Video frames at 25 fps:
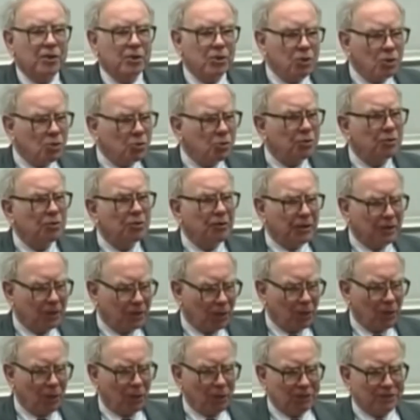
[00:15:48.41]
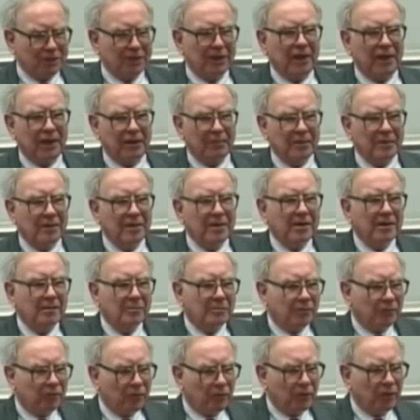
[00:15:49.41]
You would think a long time
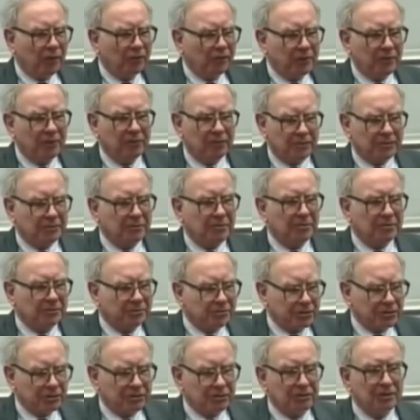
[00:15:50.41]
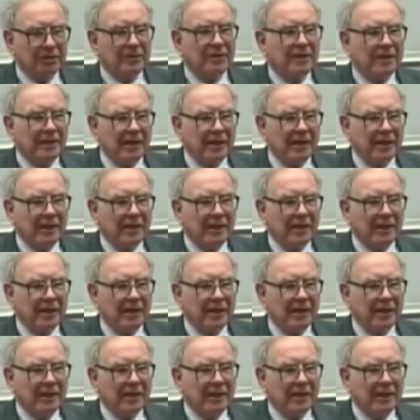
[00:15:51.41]
before every investment decision,